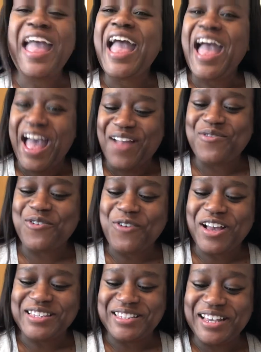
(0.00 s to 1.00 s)
I know I
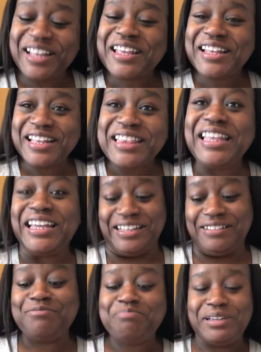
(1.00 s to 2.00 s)
said that
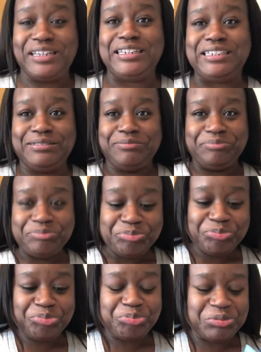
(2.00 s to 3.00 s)
enough, but
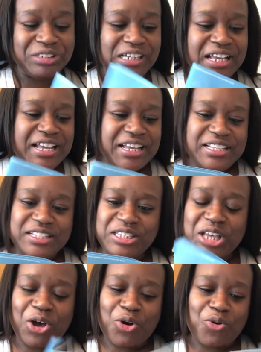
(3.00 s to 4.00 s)

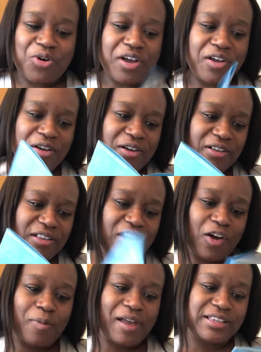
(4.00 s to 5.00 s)
so go
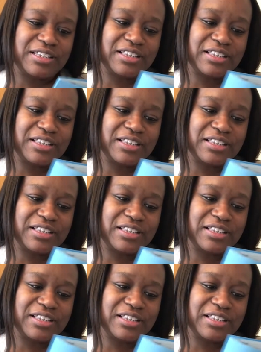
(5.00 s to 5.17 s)
back to the